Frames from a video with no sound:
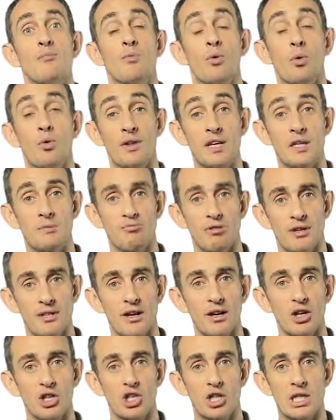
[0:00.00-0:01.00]
or these
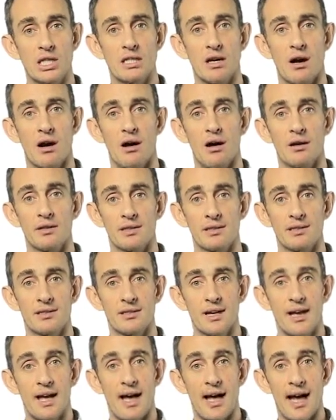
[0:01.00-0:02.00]
production tasks,